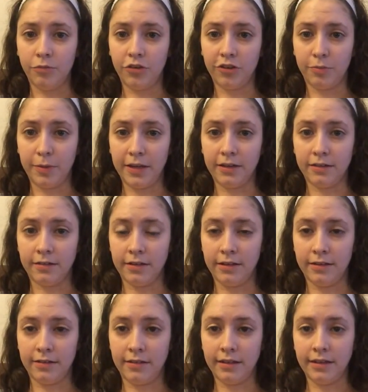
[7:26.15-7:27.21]
just because
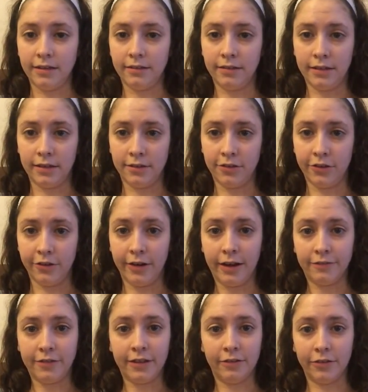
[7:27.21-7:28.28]
it is the easiest. You don't
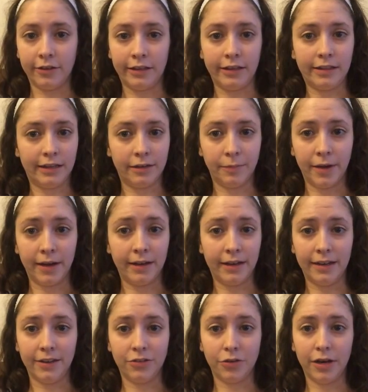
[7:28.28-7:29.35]
have to really think about
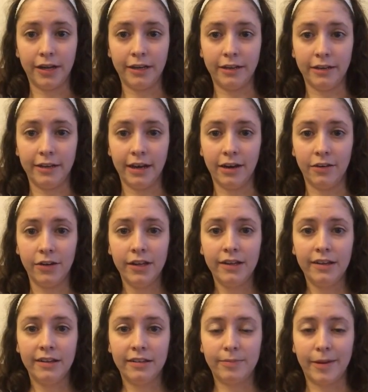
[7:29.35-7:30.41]
it. It's ready to go,
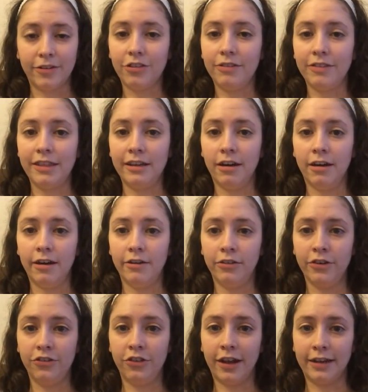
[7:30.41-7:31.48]
especially with the
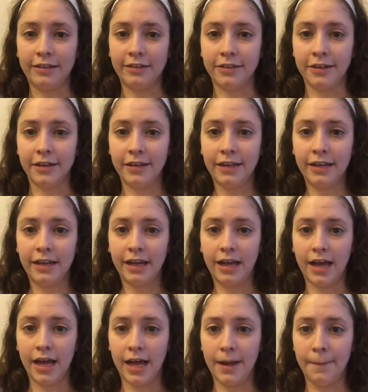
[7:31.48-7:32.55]
auto-injector.
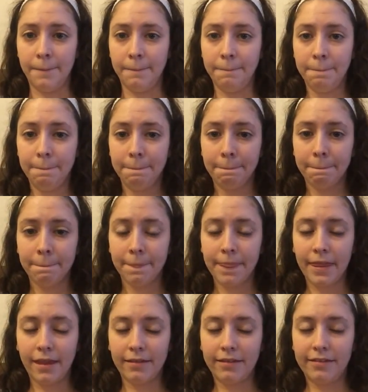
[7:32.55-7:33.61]
And
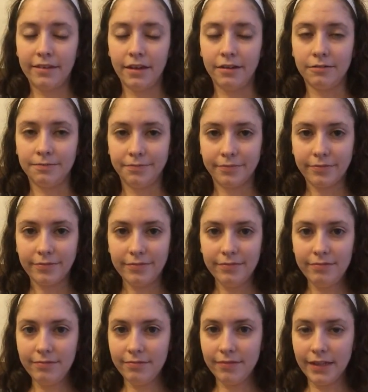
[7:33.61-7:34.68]

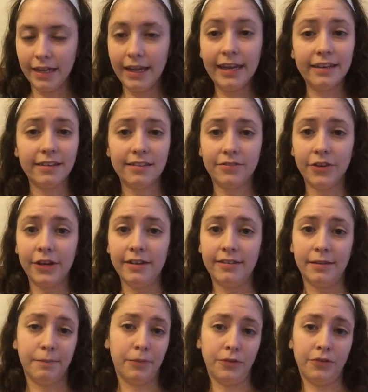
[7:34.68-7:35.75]
it's very
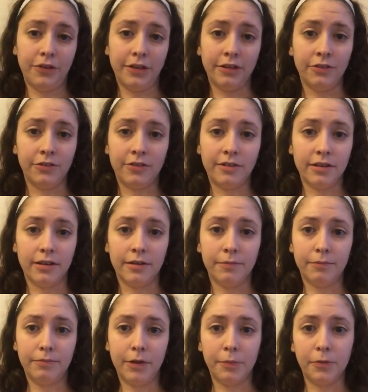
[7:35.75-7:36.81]
simple to use.
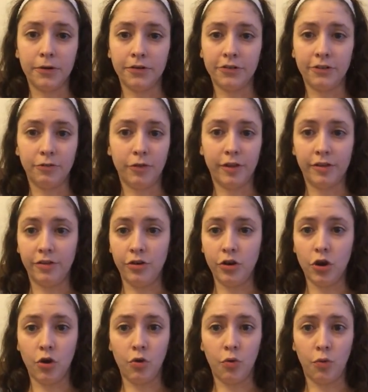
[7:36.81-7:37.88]
A person with
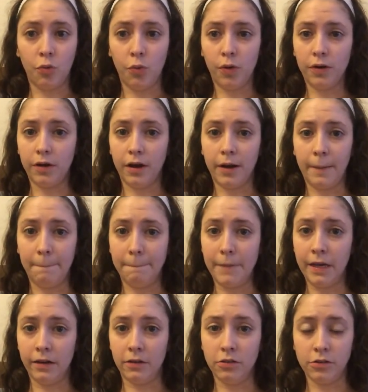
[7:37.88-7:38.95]
no
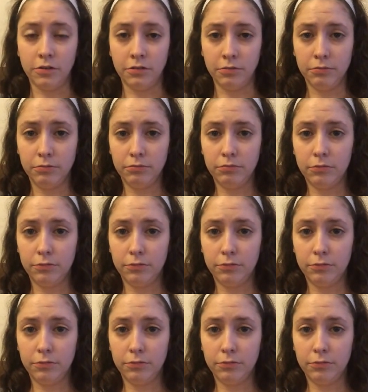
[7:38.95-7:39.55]
medical